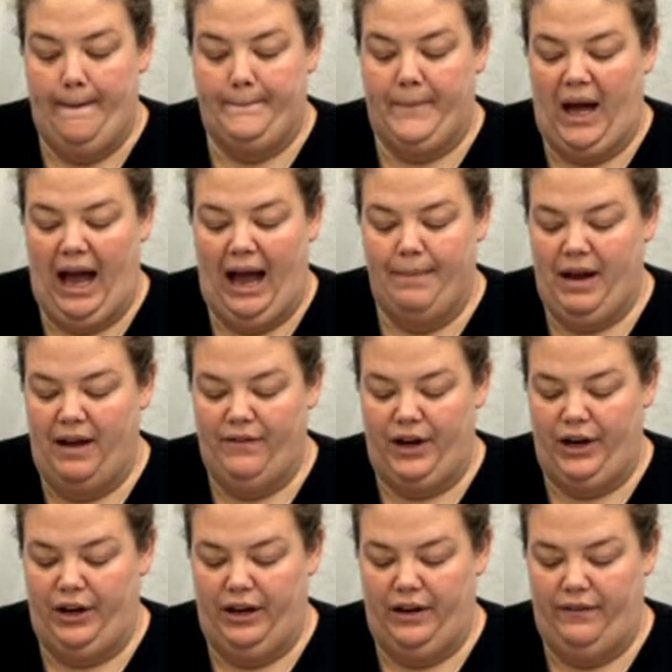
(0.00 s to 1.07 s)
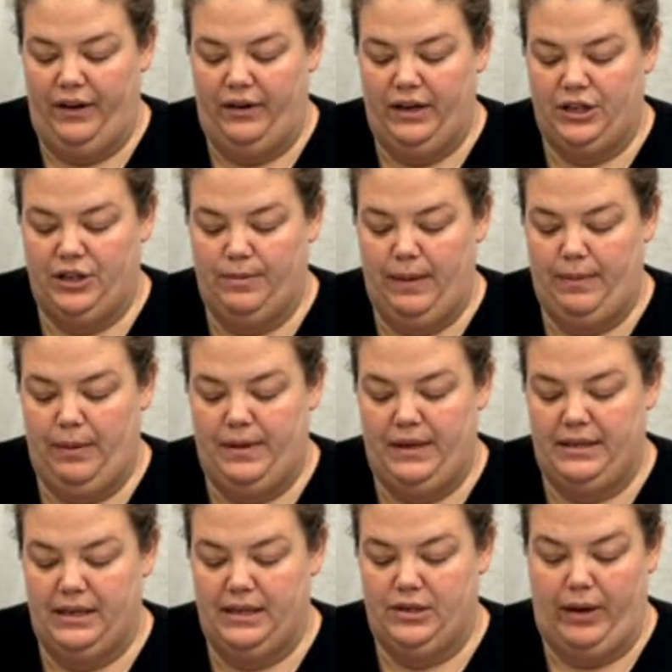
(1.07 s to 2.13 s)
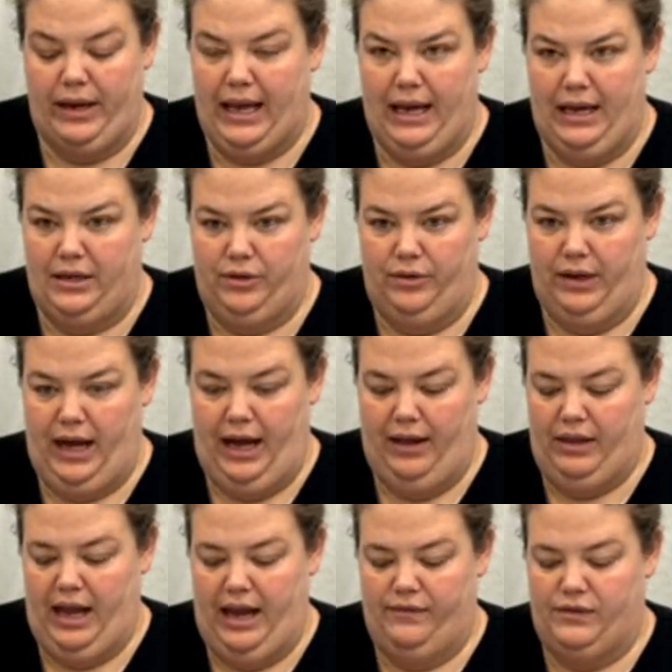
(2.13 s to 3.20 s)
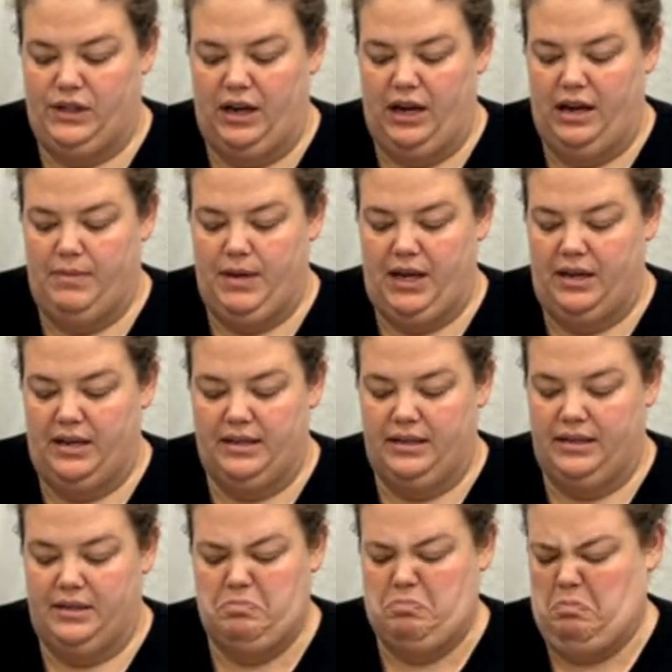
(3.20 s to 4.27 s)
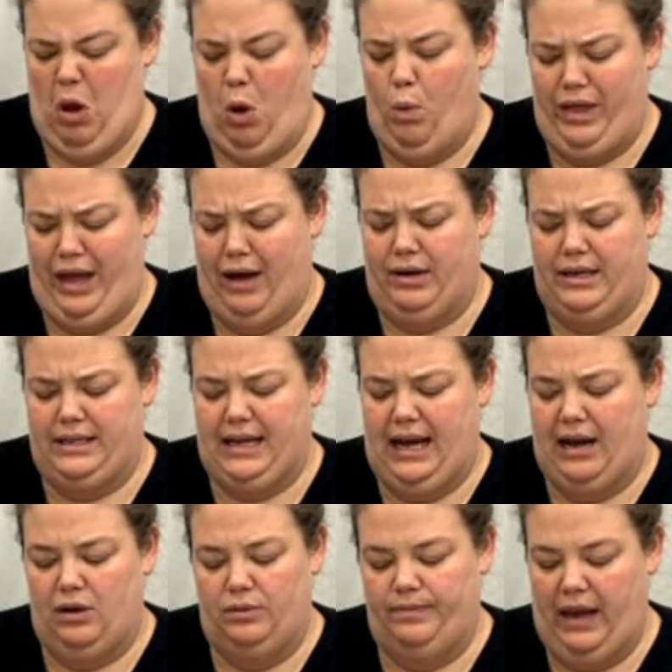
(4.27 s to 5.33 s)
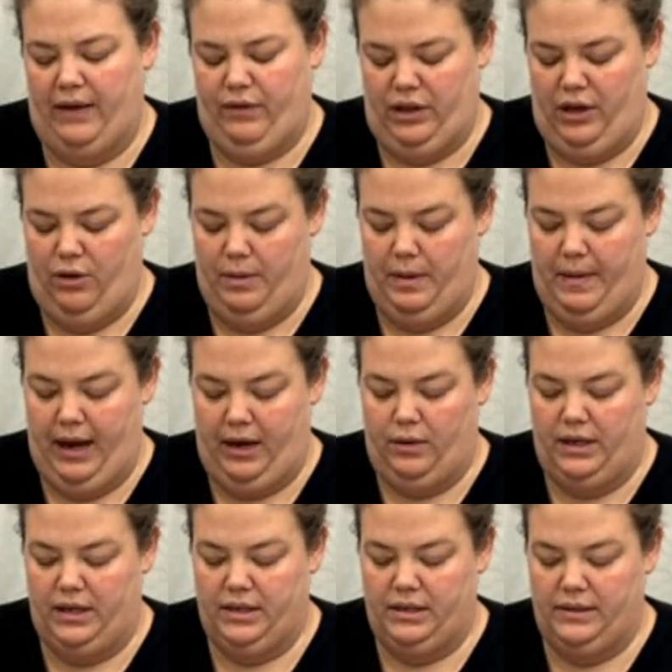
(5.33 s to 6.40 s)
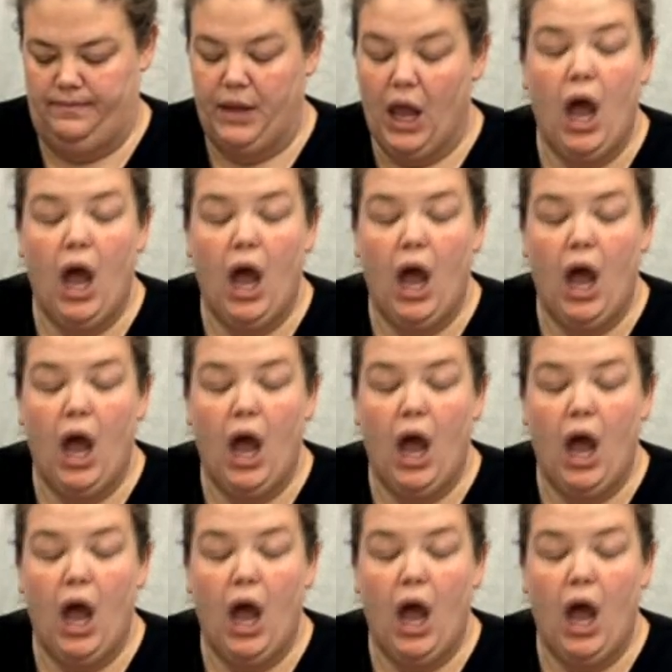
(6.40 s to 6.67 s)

but I'm not very good at foundation paper piecing, so I can't do it on live tonight because without a doubt, everything will be backwards.